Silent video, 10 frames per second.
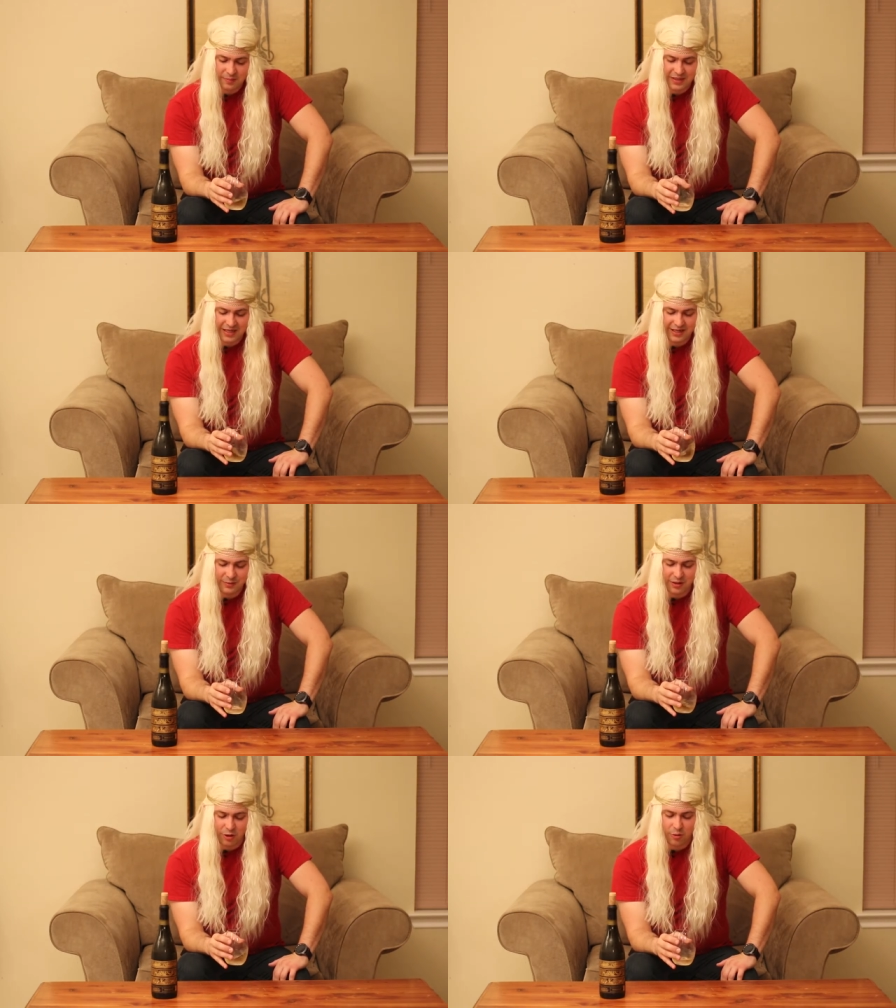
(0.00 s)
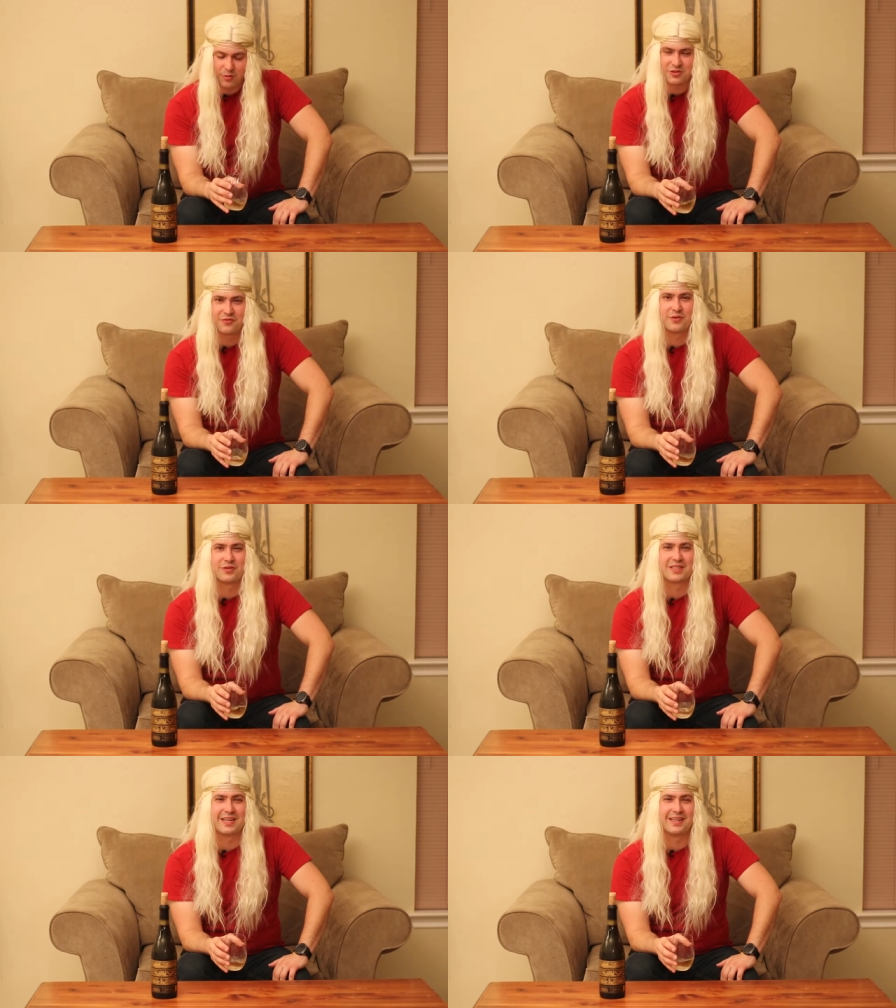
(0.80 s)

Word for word: I'm getting what almost feels